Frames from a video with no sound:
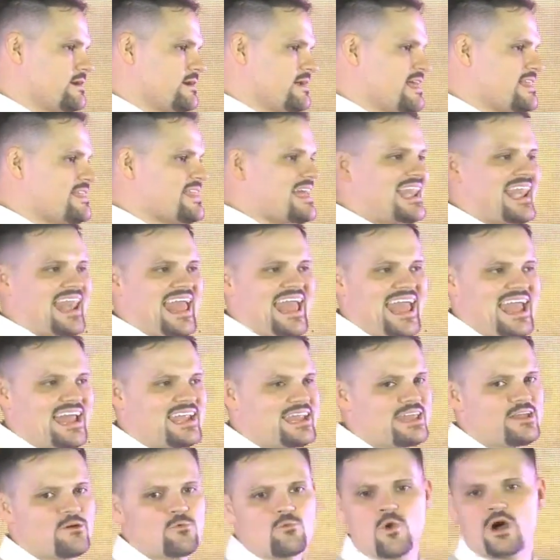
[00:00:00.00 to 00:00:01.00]
that
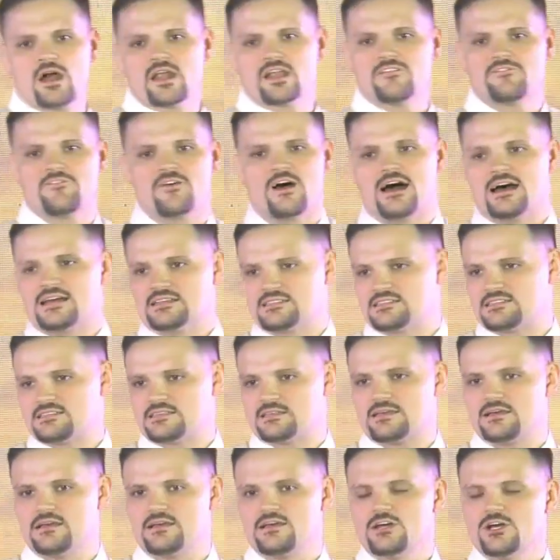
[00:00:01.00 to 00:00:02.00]
any one of us,
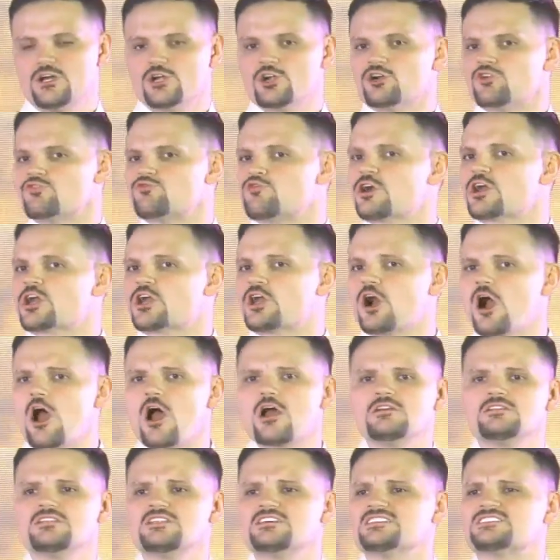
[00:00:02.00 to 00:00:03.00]

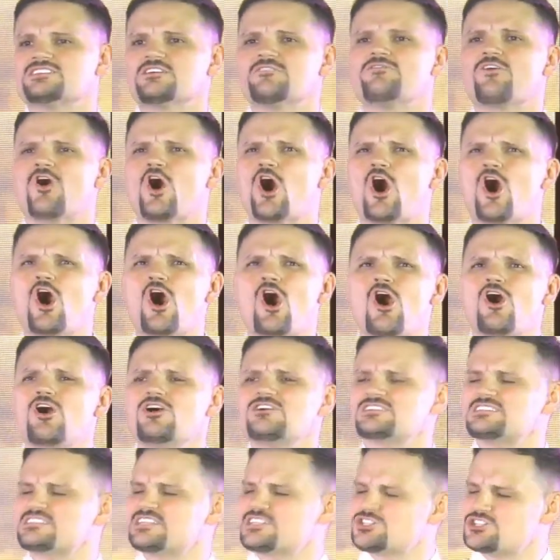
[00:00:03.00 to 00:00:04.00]
regardless of
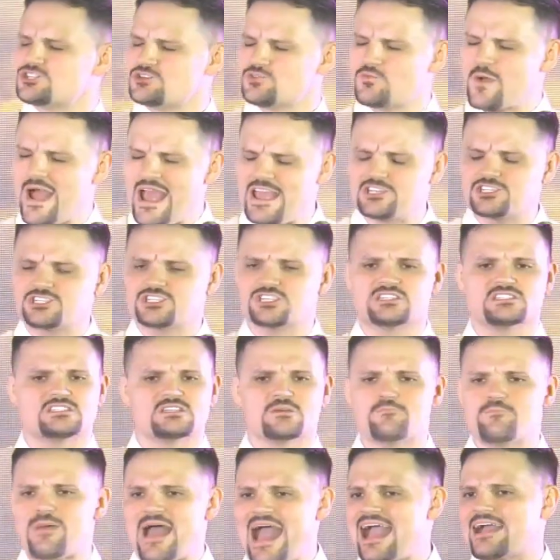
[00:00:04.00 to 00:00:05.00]
all situations
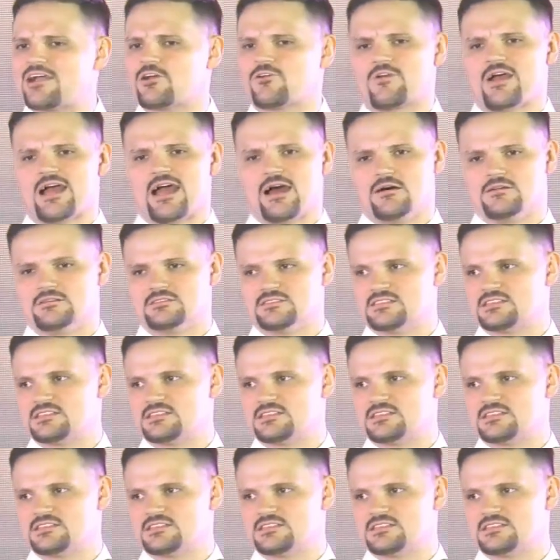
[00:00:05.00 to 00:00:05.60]
and backgrounds,